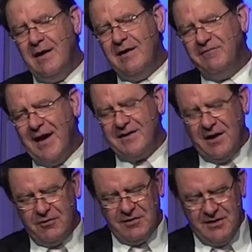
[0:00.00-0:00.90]
In fact,
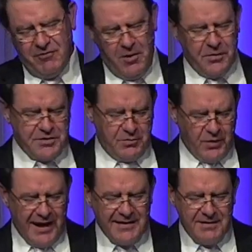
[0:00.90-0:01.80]
Dr. Lee Roberson,
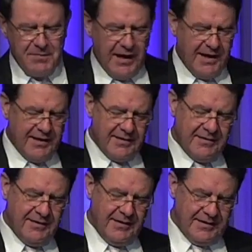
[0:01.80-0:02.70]
when I did my
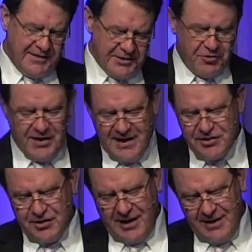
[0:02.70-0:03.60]

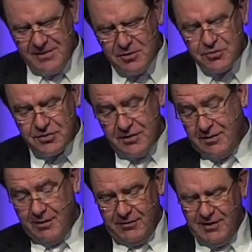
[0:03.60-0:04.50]
dissertation, I used
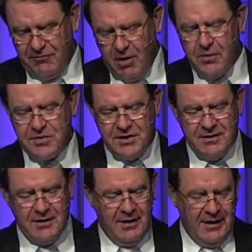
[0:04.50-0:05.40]
Dr. Lee
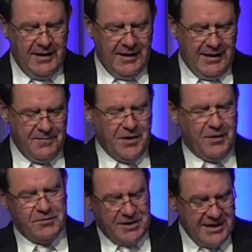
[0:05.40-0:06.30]
Roberson
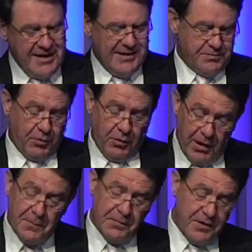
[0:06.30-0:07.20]
because he is
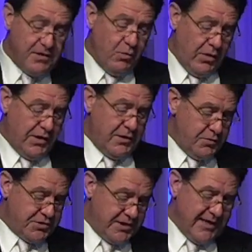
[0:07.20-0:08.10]
probably the one
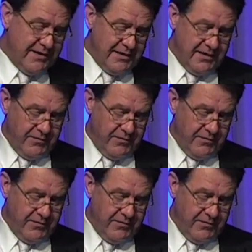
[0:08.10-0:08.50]
who said